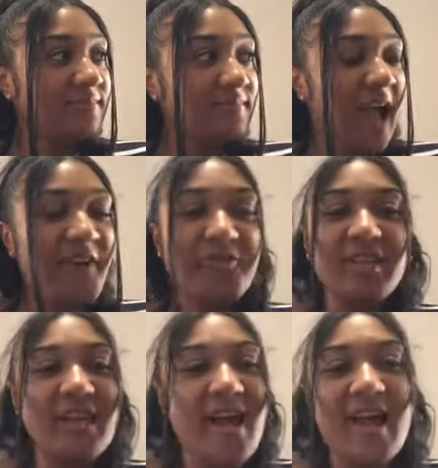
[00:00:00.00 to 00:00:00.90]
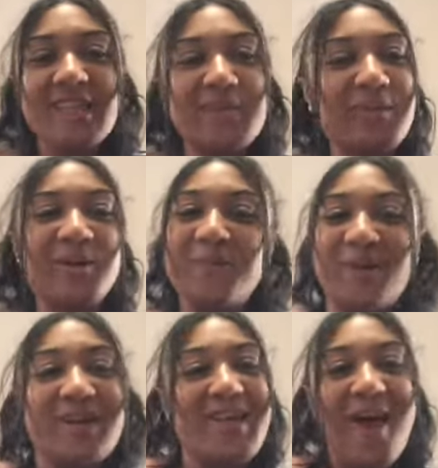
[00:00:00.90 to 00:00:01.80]
I feel like I got the
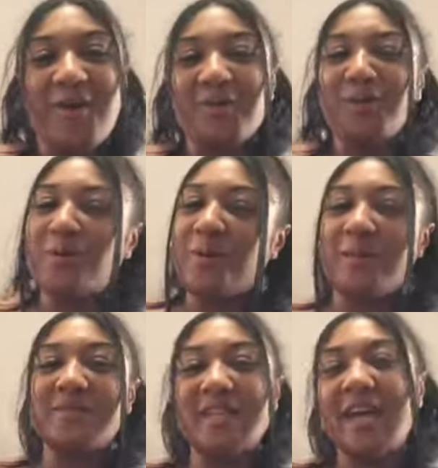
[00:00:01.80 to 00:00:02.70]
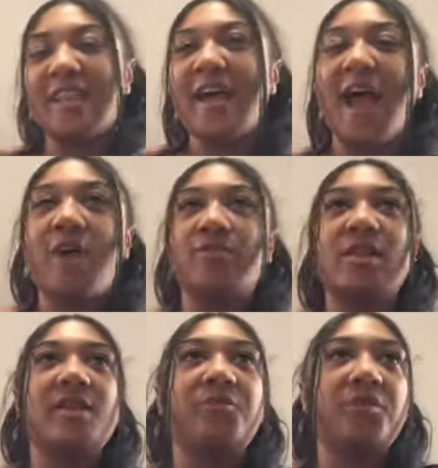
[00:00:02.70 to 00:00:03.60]
blueprint now. You know what I'm saying? Like I
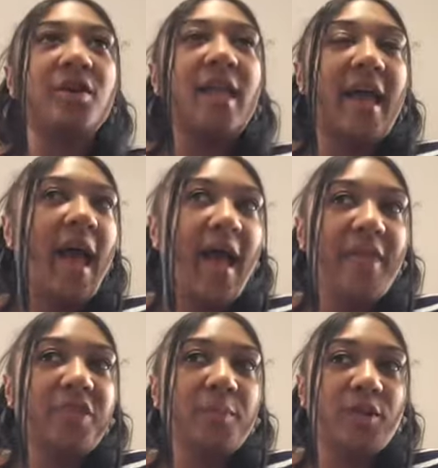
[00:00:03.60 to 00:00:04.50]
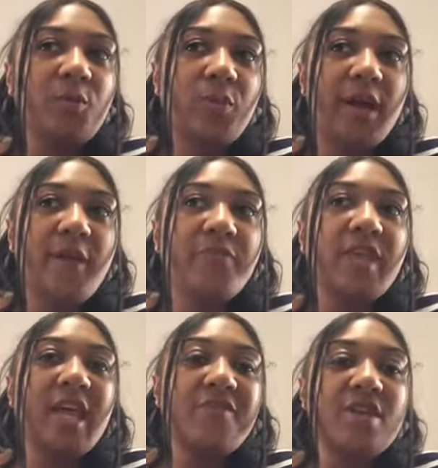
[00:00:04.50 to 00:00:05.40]
really feel like I got the
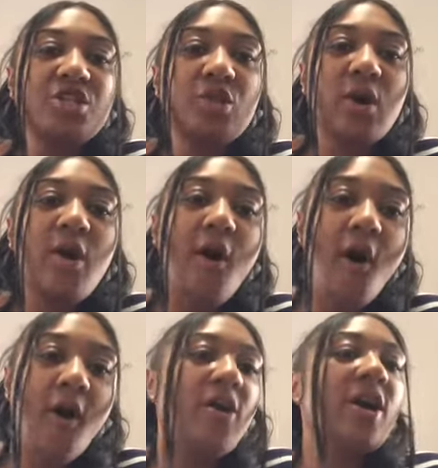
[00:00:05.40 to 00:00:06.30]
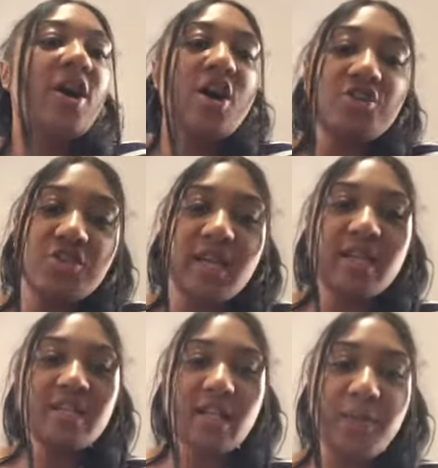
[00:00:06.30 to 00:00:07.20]
blueprint. Give it your all,
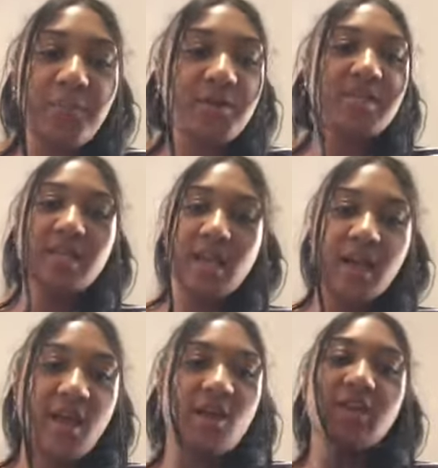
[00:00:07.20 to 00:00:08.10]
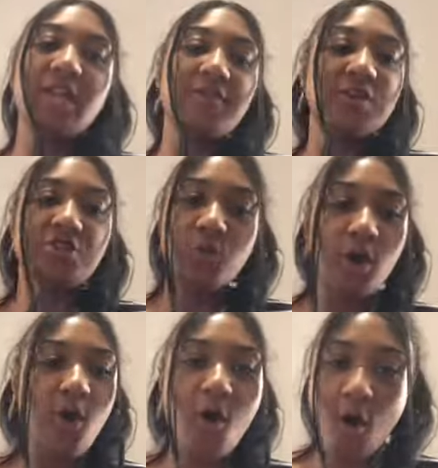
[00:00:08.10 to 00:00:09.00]
110%. Give it
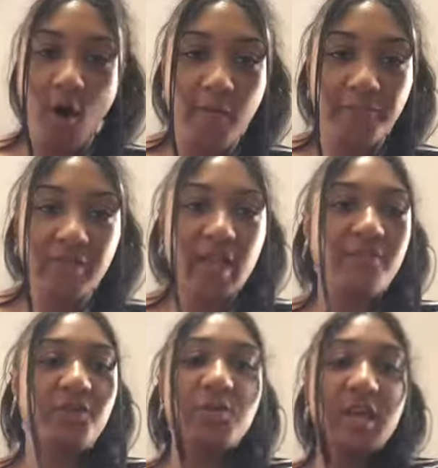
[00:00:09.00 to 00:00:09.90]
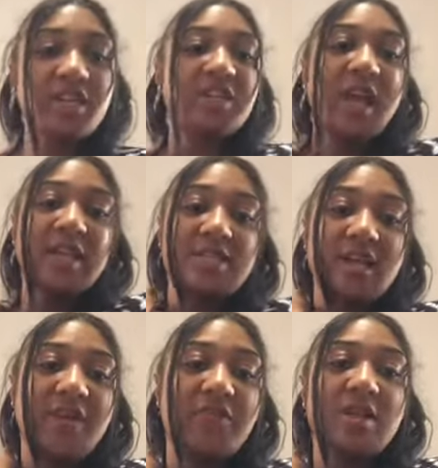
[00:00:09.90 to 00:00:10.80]
your all. If you can change
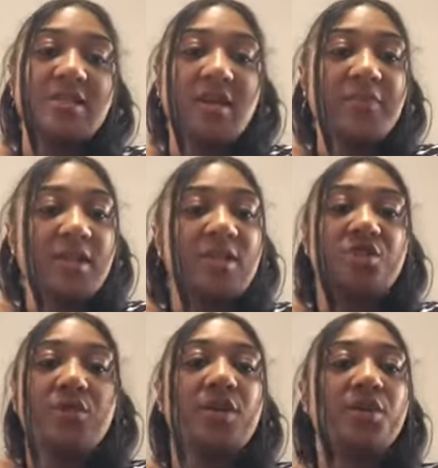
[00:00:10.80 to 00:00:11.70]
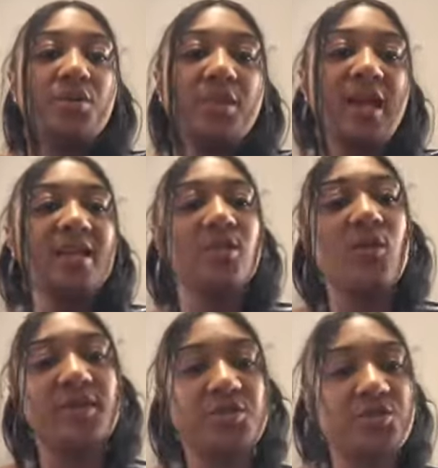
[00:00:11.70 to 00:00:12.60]
it, if there's something that you can do that is
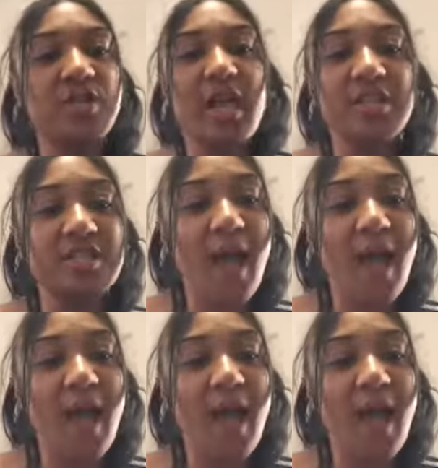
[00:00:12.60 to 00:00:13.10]
going to change the